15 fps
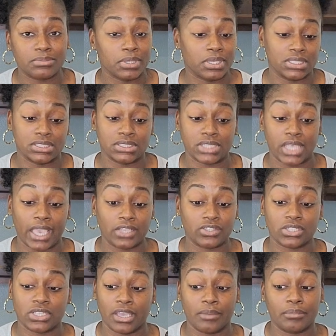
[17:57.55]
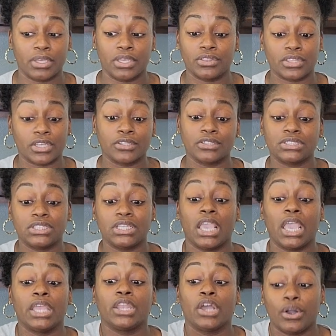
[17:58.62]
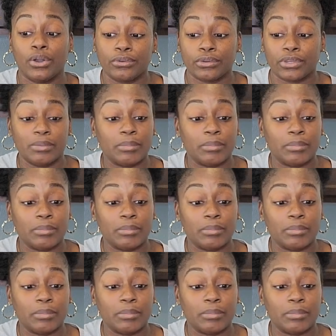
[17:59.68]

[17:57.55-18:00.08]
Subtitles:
because actually I'm getting thirsty and hungry